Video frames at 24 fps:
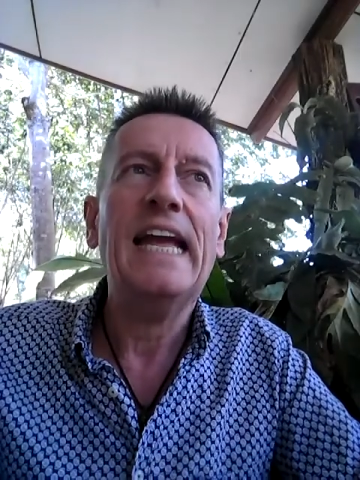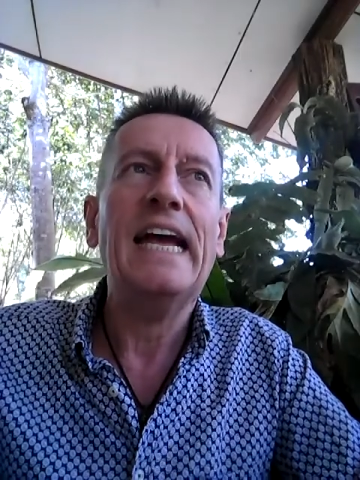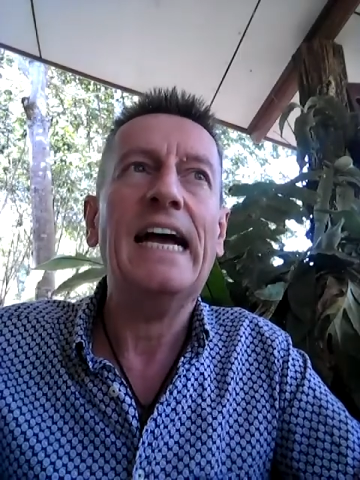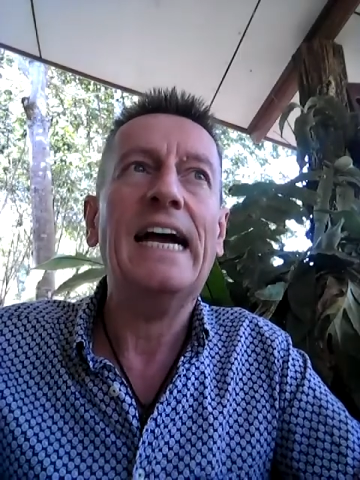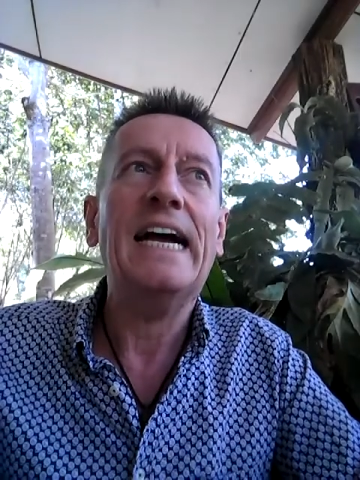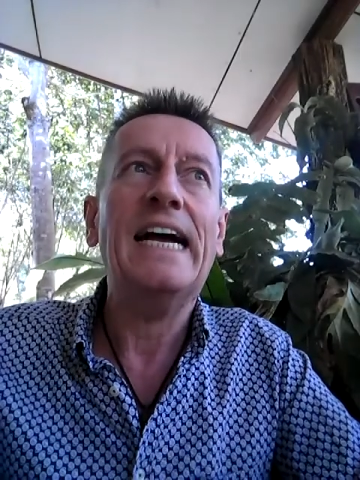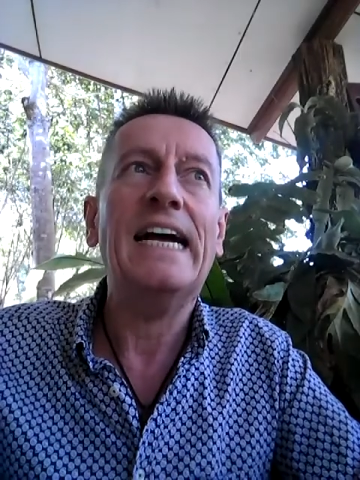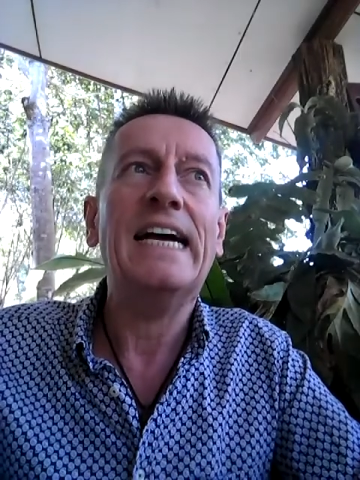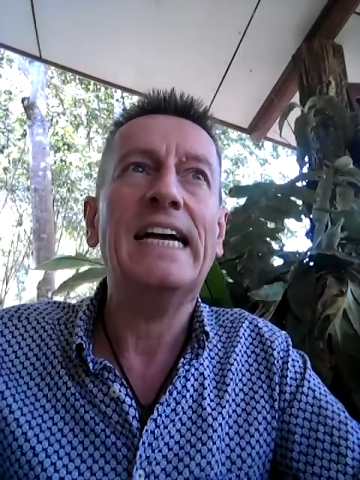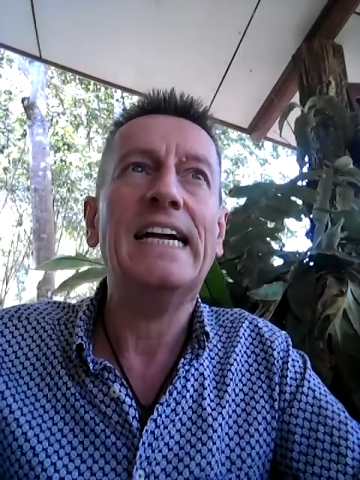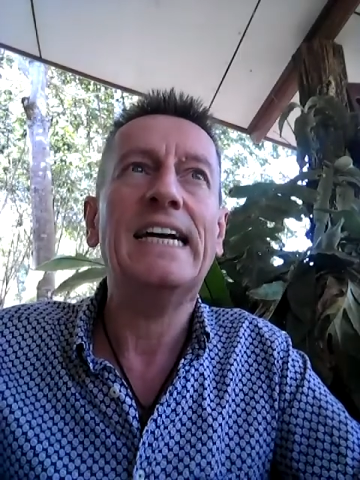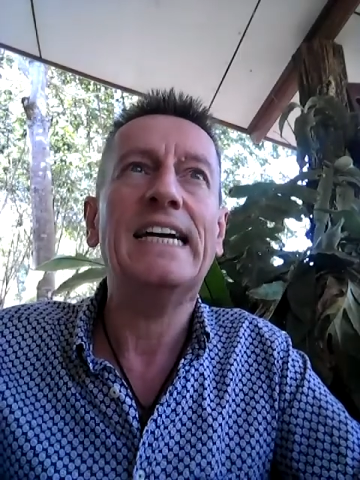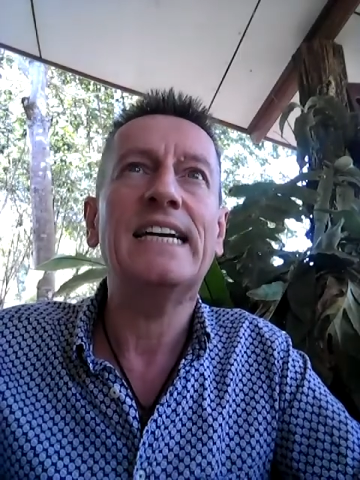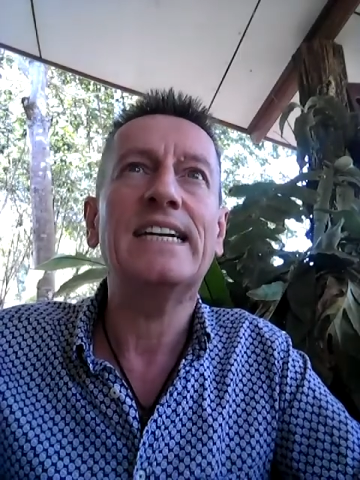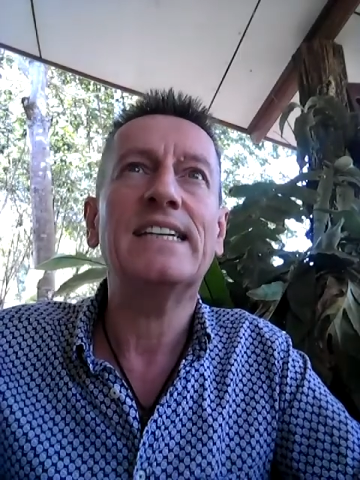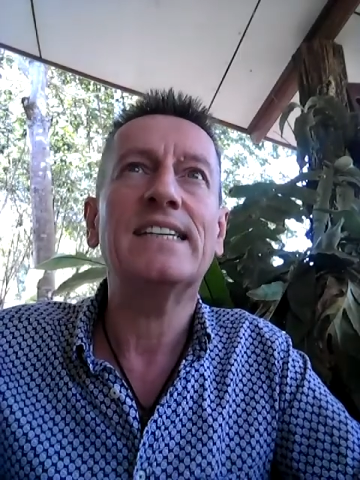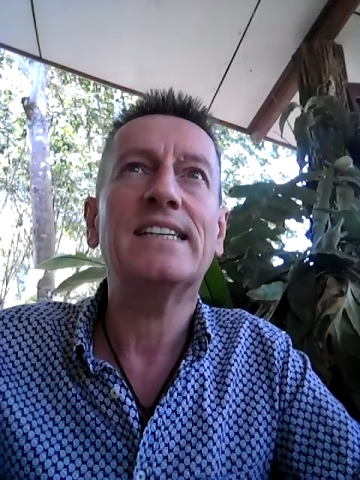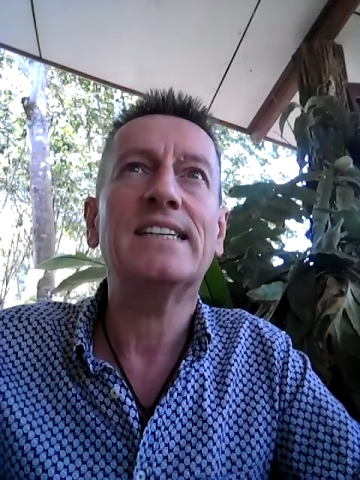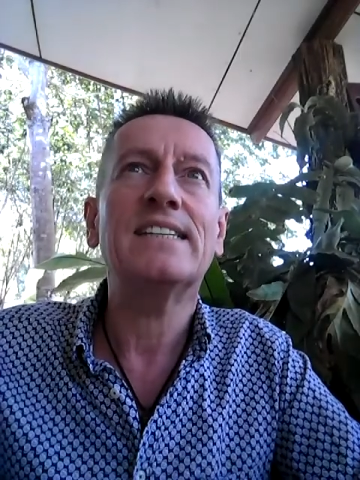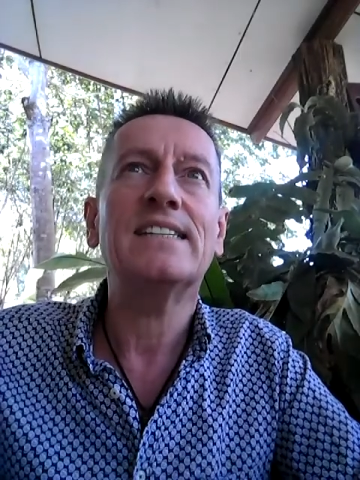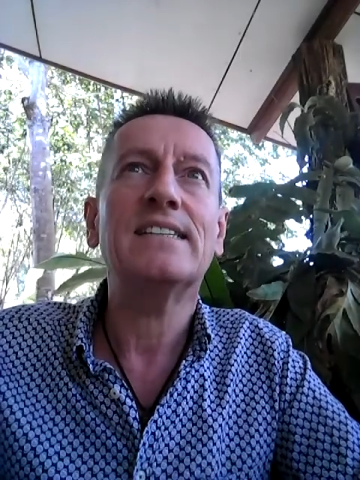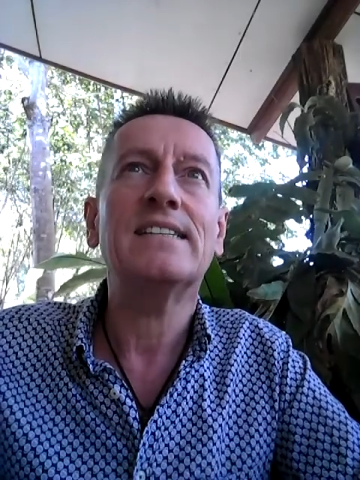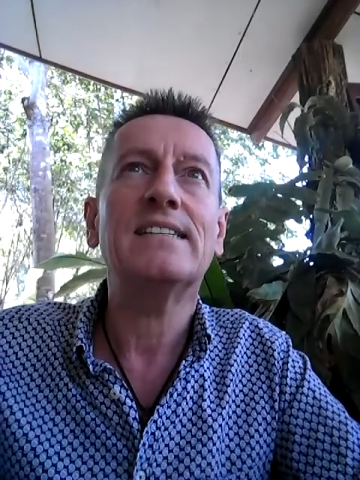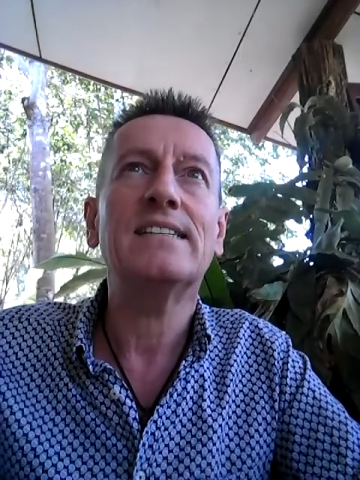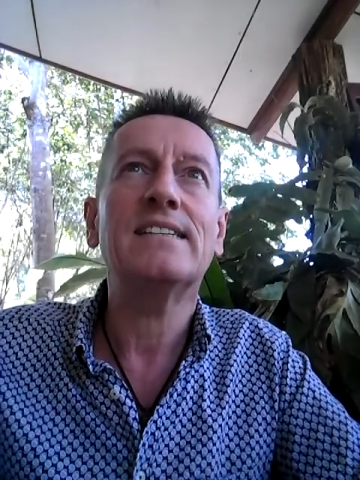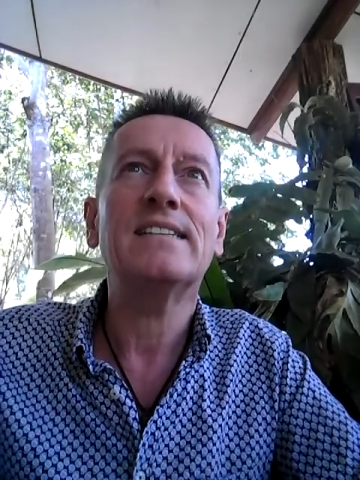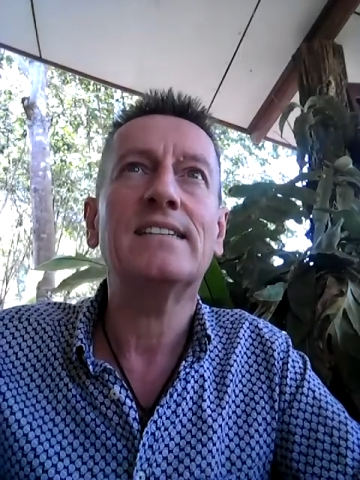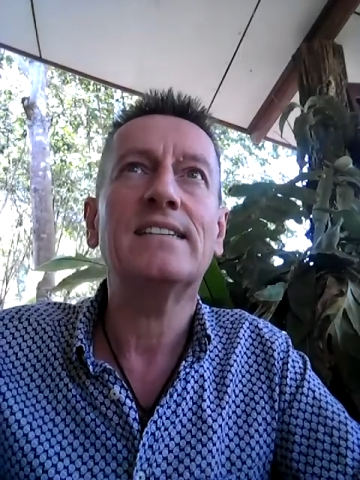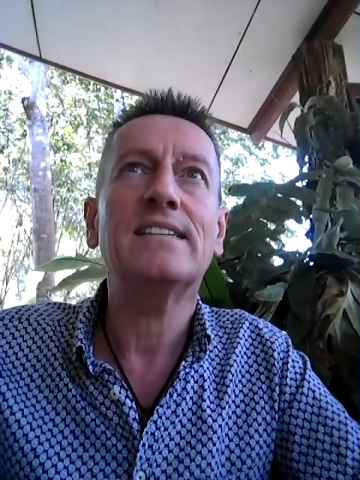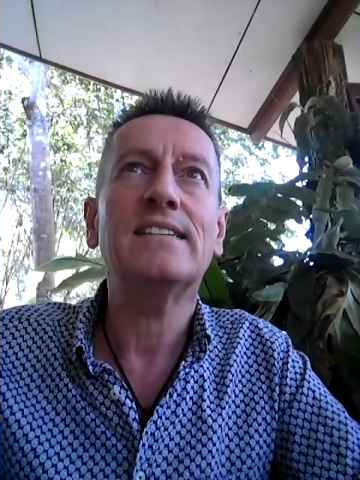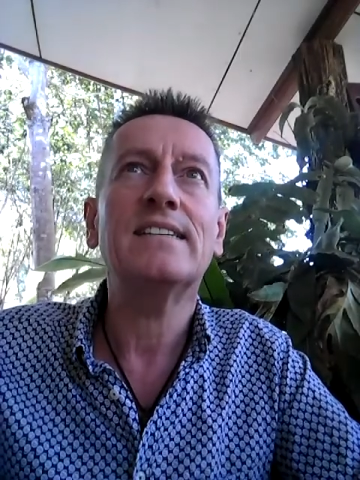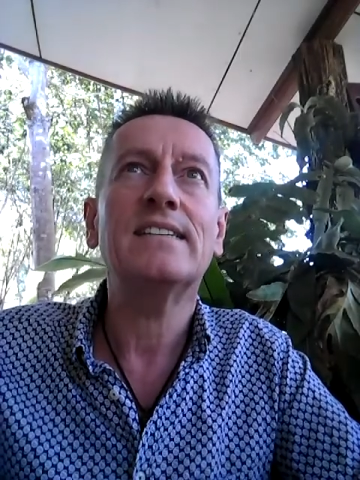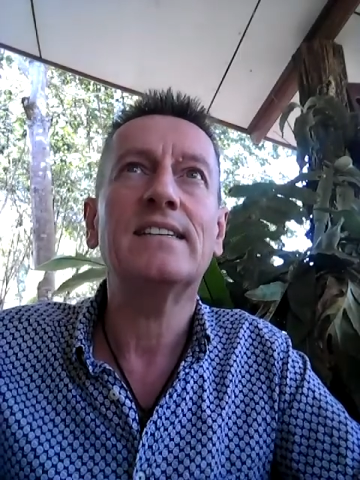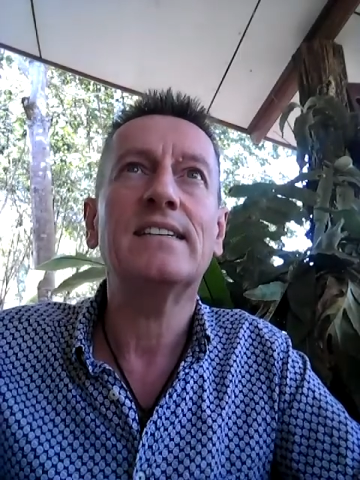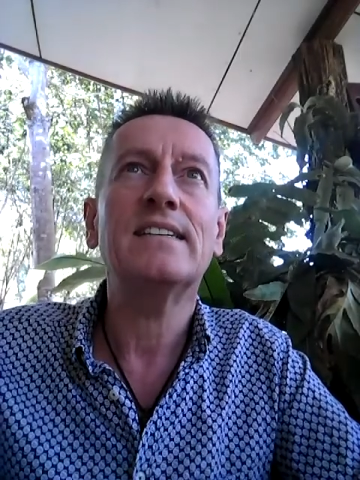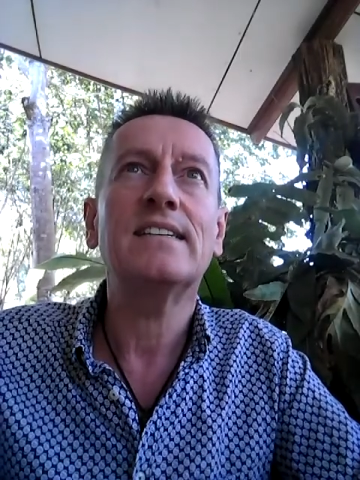And
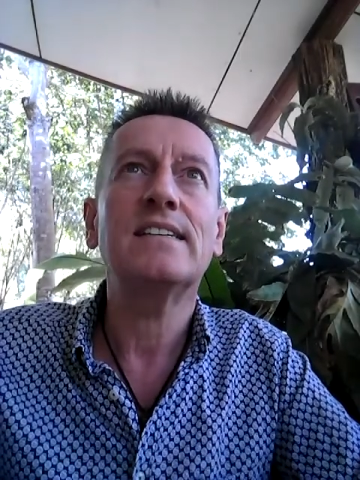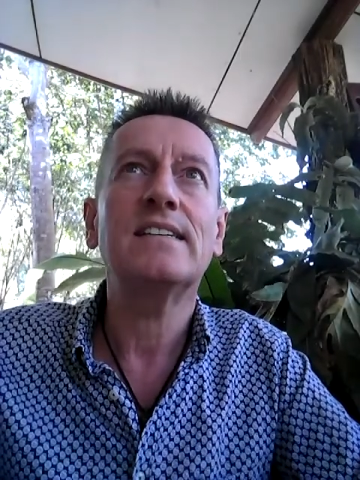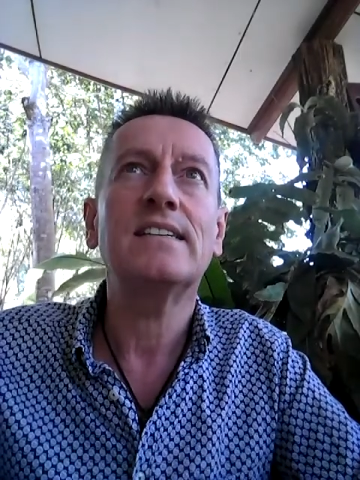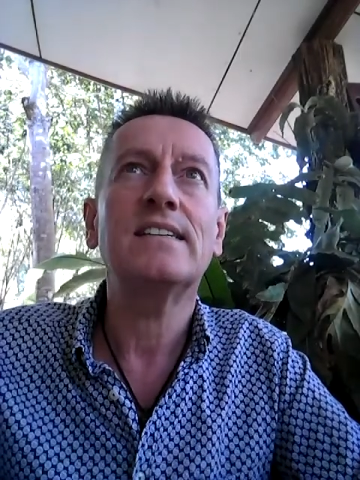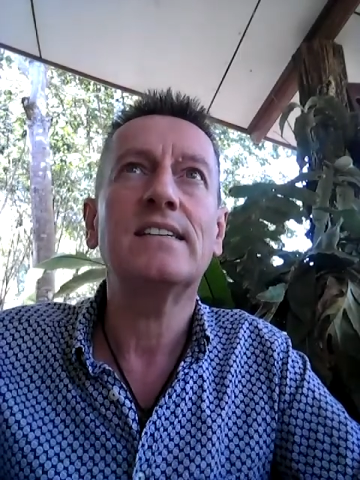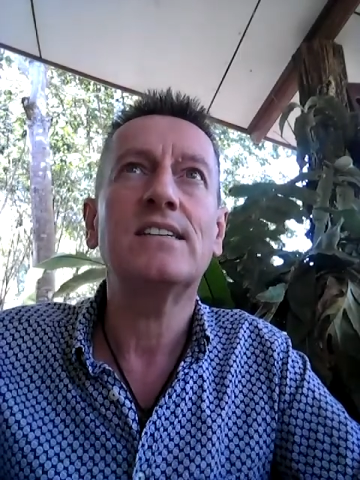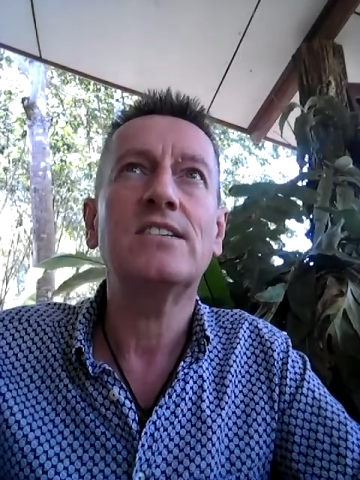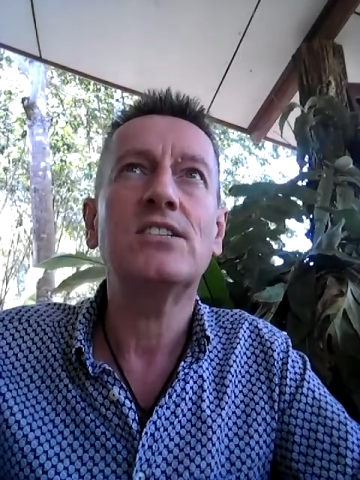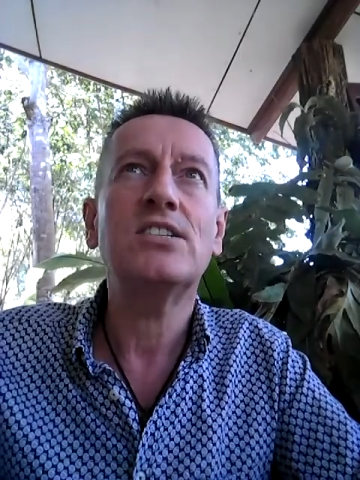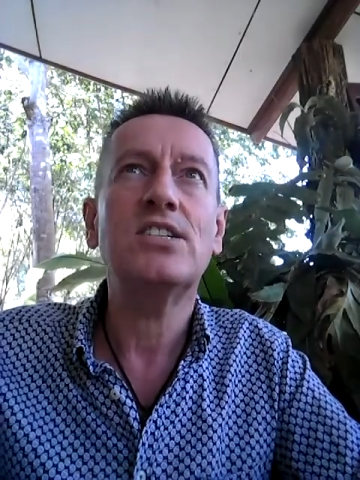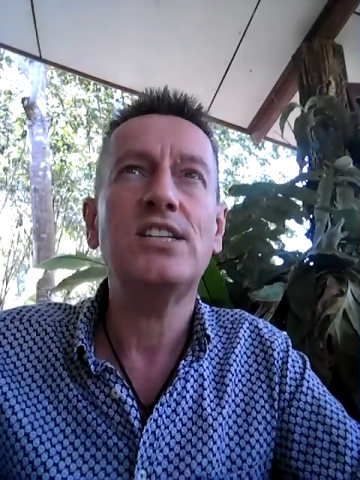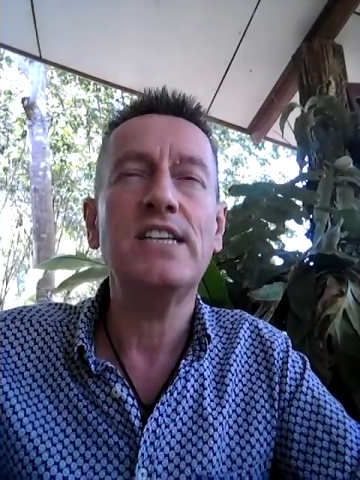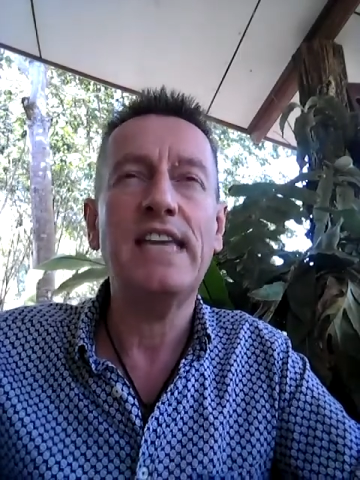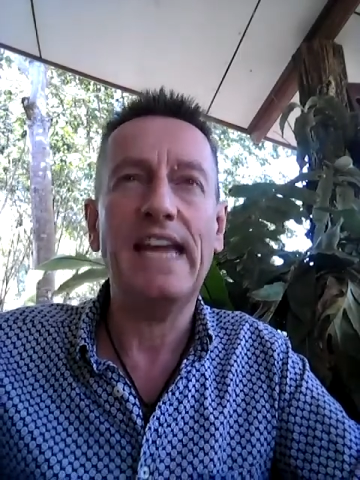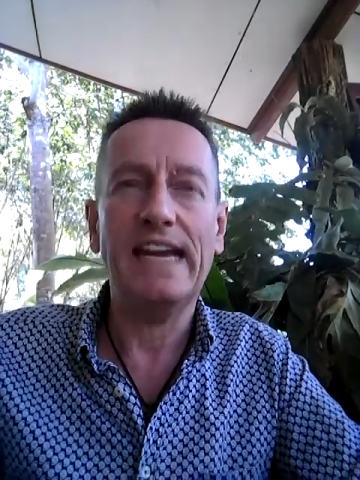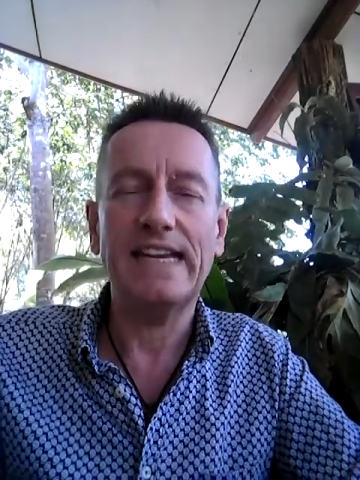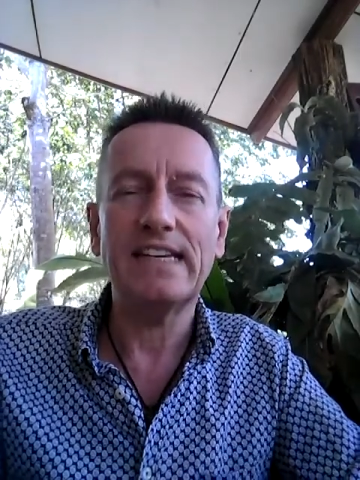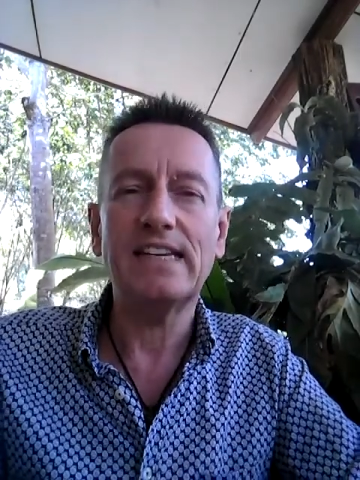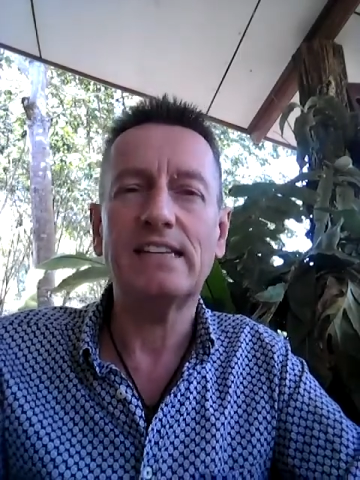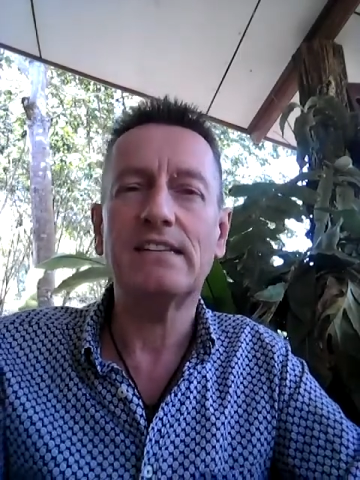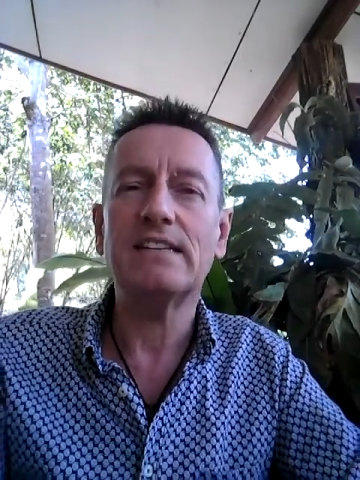yet